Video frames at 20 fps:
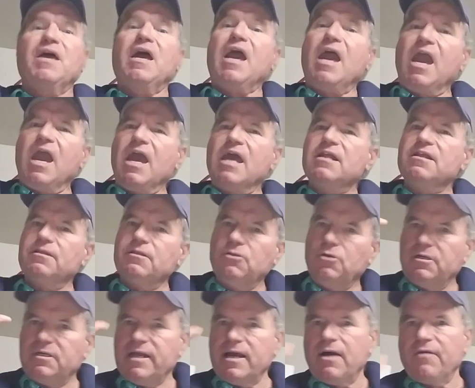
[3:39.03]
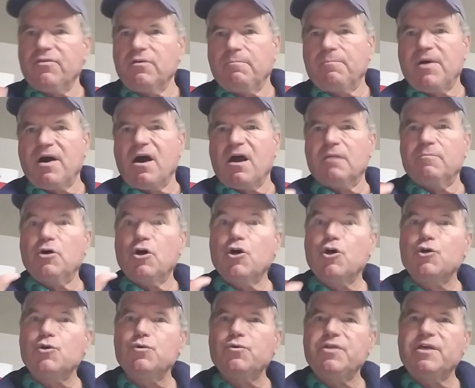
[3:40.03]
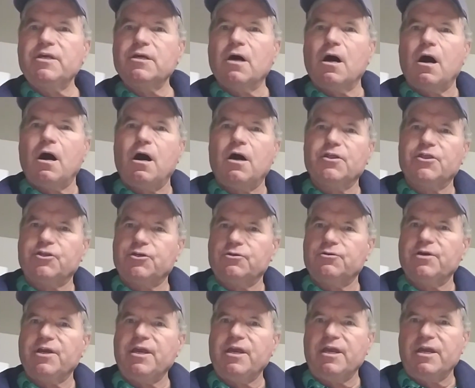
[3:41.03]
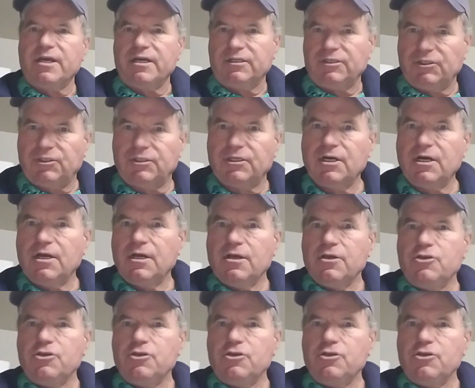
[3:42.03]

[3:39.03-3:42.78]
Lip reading: And look down at the bottom who the author is.